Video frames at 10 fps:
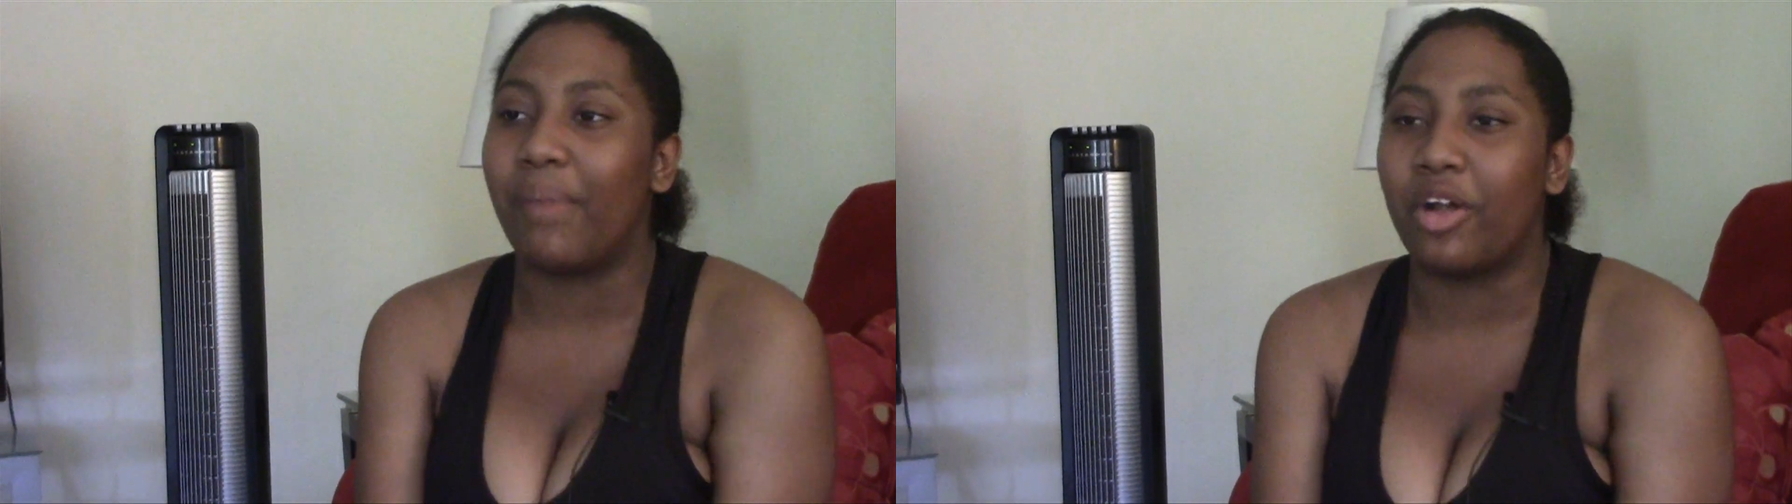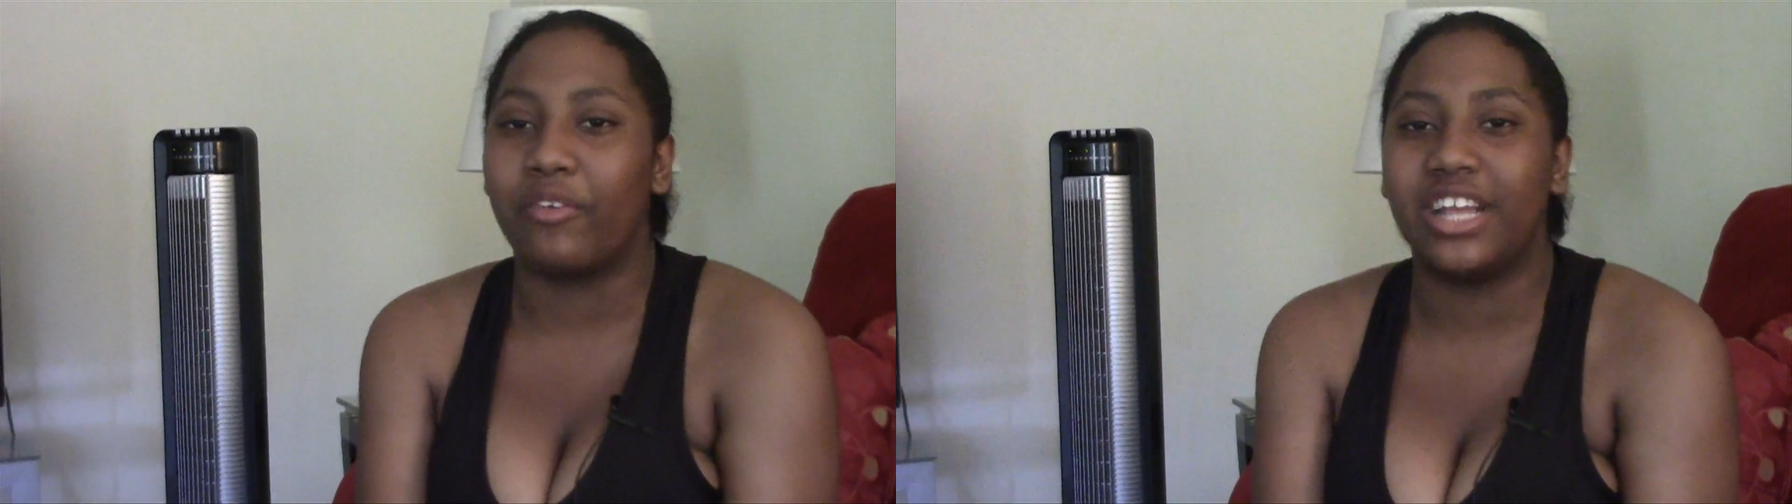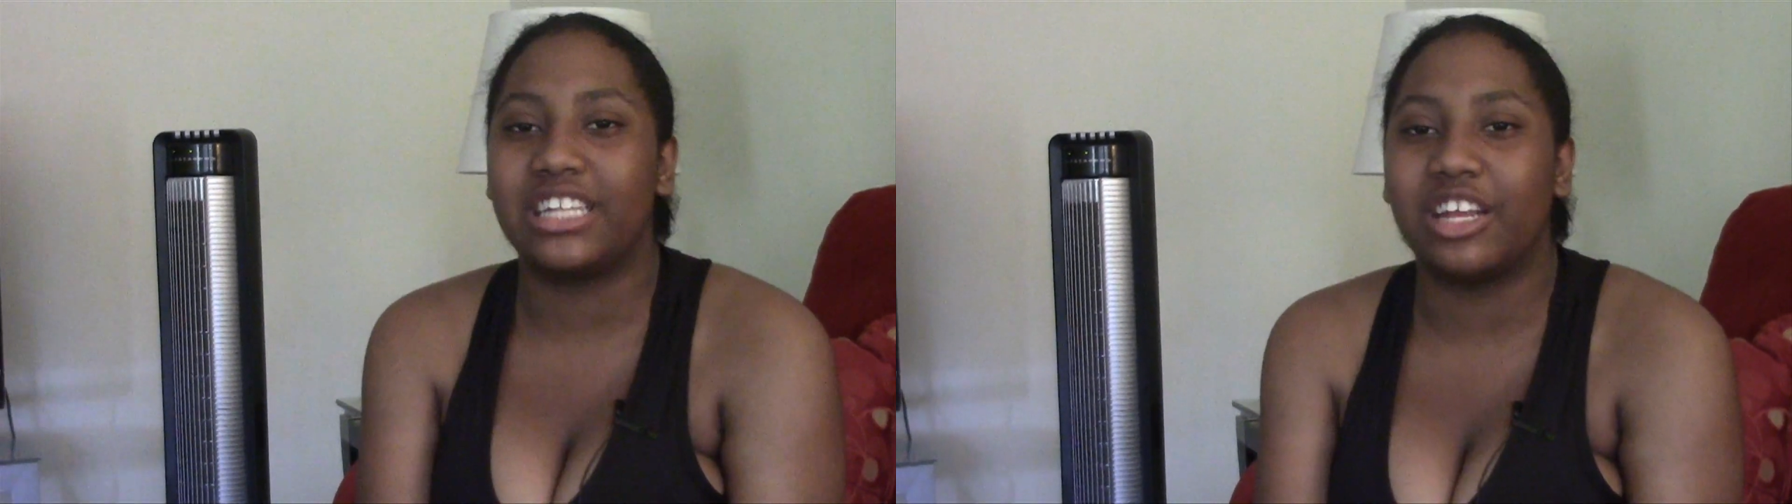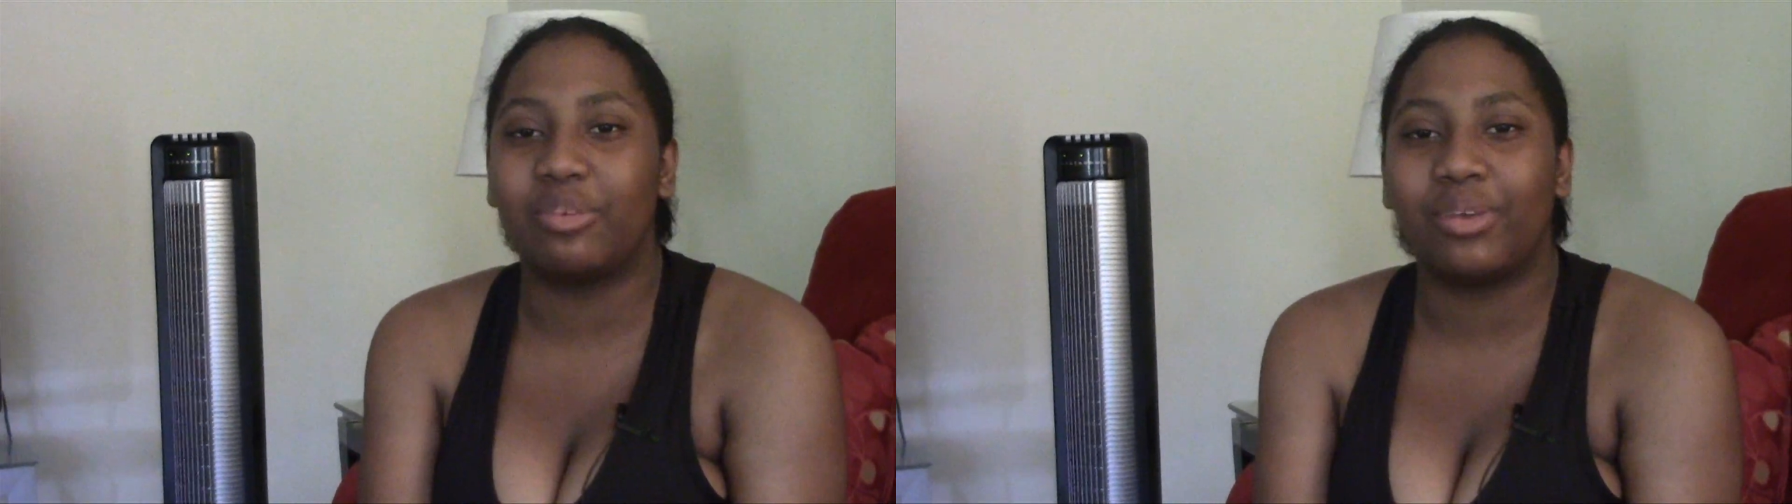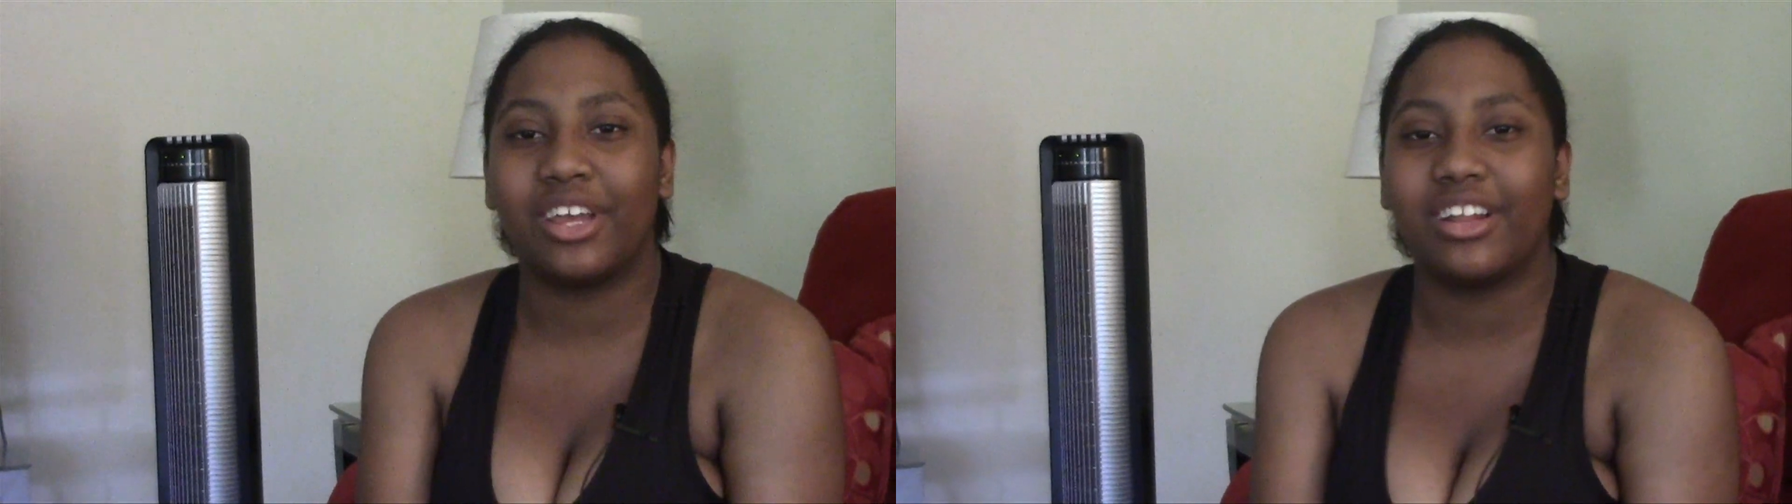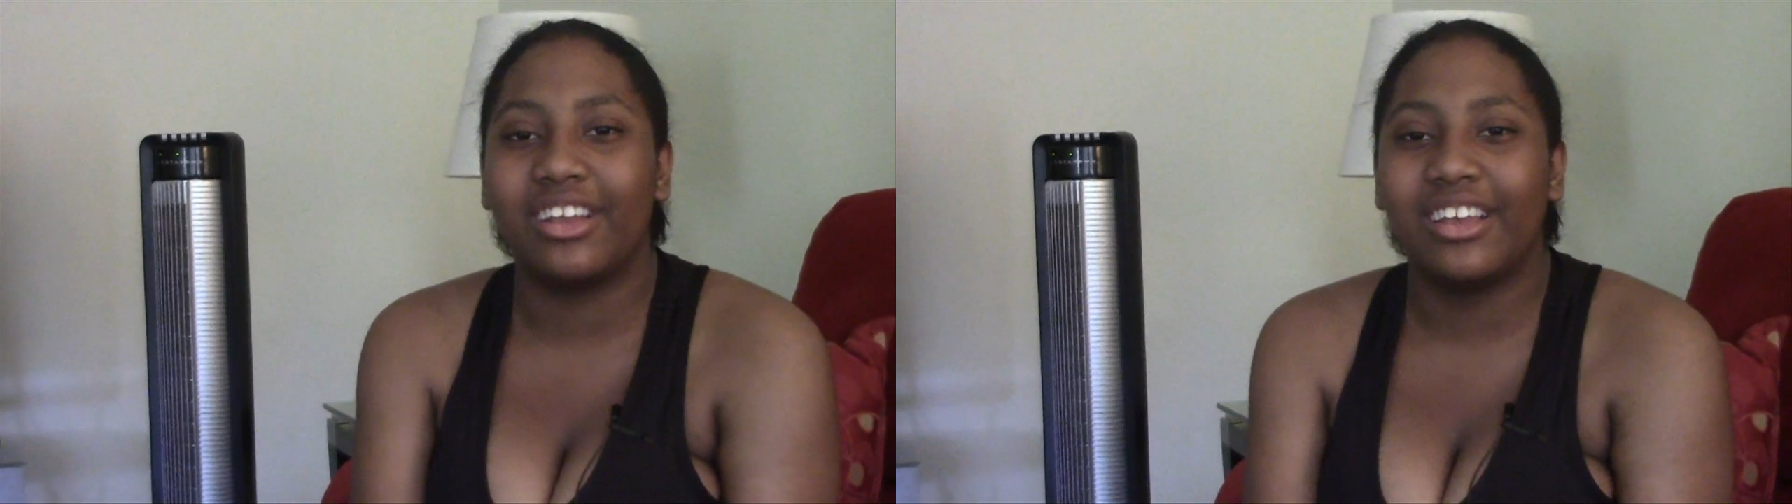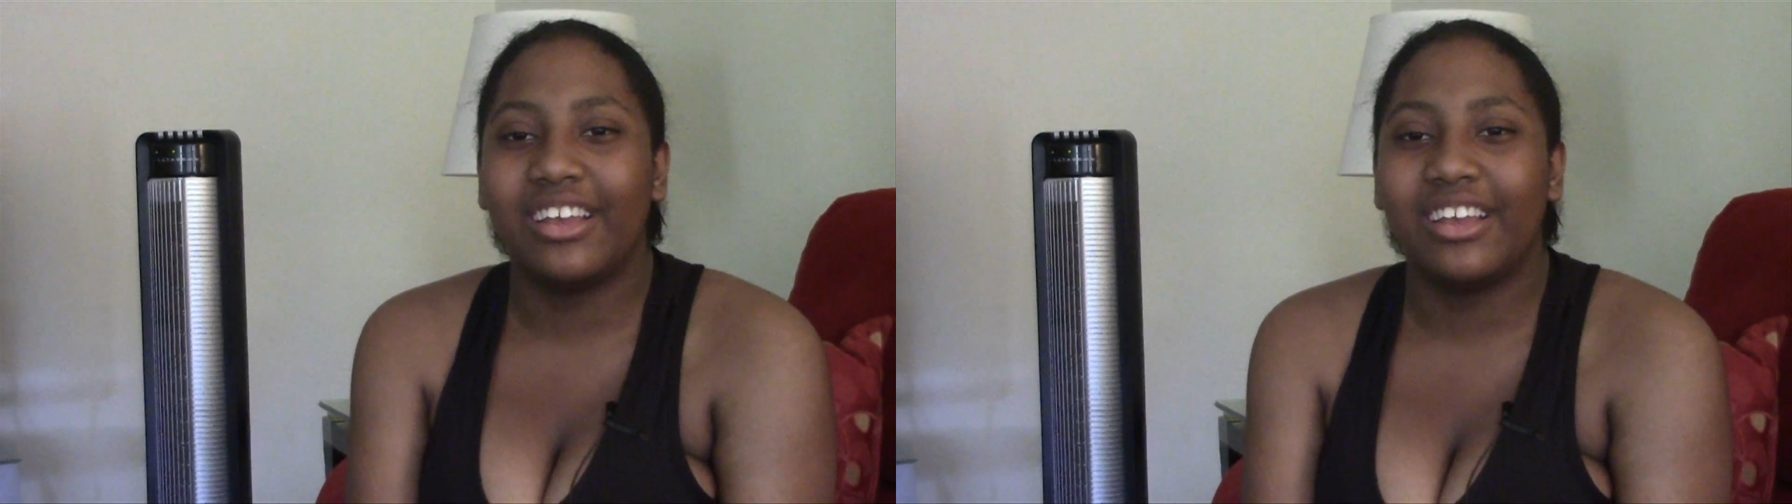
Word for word: my grades a little bit